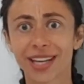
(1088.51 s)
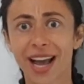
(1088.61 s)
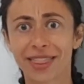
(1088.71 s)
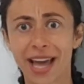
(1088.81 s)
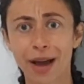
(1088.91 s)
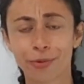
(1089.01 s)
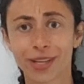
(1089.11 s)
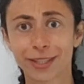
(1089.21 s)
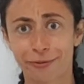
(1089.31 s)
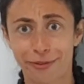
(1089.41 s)
And that
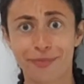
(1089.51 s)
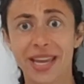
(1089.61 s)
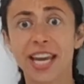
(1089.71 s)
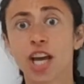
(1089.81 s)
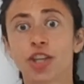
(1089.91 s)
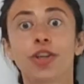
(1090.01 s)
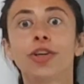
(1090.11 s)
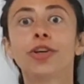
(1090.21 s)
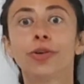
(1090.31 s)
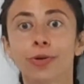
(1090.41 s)
was, for me, a
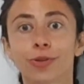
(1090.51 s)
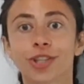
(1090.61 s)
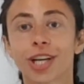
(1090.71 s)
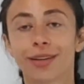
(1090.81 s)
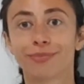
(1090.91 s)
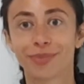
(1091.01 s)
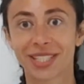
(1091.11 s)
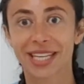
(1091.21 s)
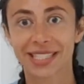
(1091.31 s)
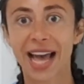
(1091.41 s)
huge
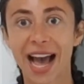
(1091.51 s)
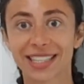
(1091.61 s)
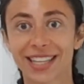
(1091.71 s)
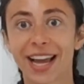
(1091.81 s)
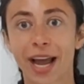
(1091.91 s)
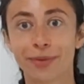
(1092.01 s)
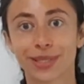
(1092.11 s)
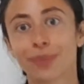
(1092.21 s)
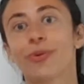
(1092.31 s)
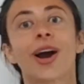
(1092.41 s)
success. I was
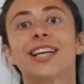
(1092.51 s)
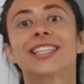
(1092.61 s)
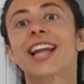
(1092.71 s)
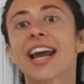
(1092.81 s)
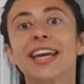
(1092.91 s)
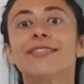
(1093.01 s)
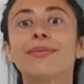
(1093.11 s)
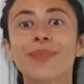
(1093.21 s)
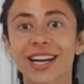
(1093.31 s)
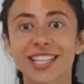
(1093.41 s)
surprised that I even
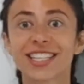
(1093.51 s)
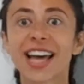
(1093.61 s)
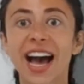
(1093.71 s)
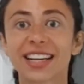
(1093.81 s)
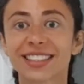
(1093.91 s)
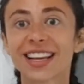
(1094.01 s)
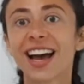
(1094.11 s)
managed that.